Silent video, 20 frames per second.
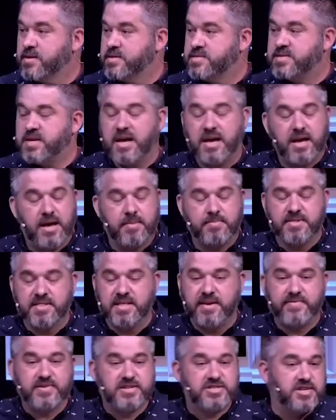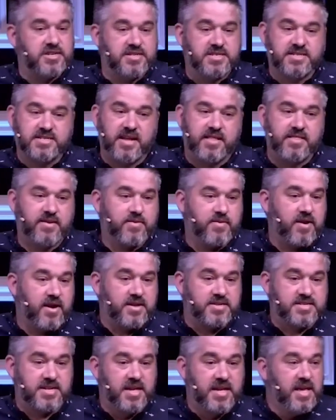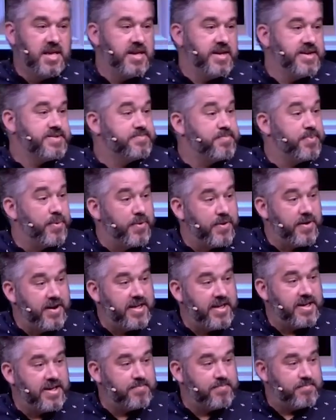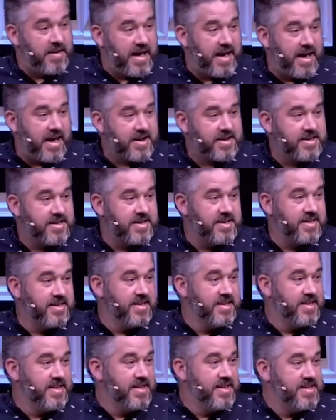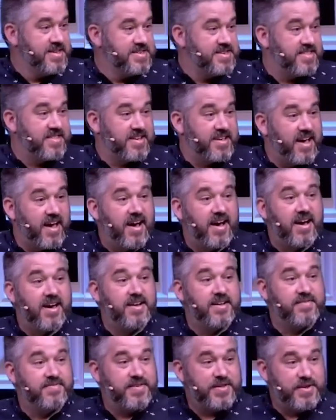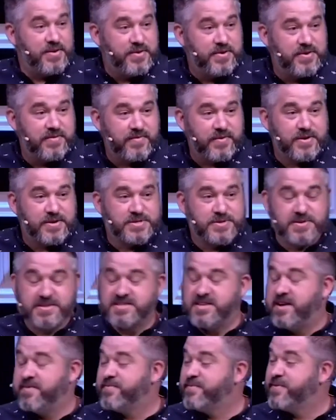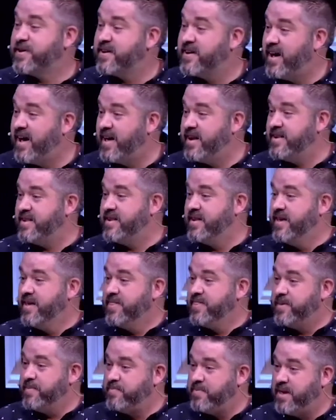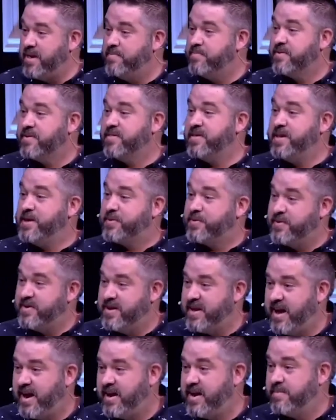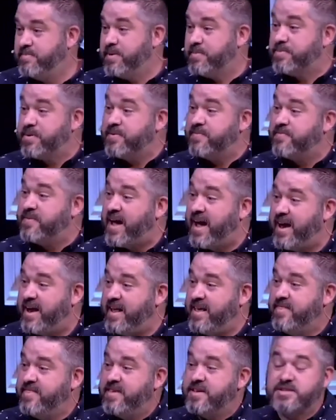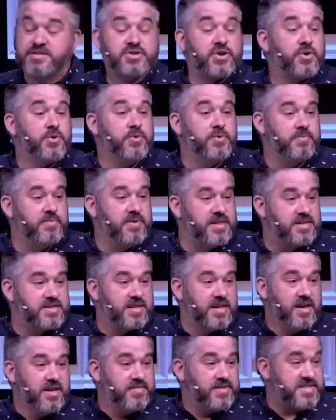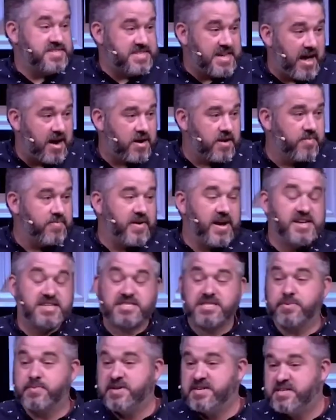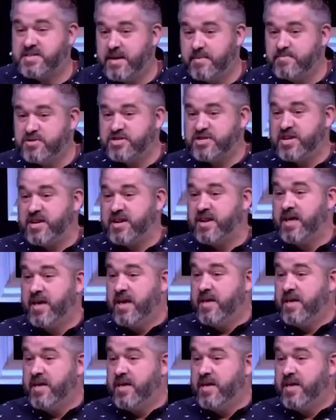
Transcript: See, I believe as Jesus is on the cross, he's pointing it back to the God of the universe who has not forgotten the people he created, but providing the atonement, the sacrifice, the redemption,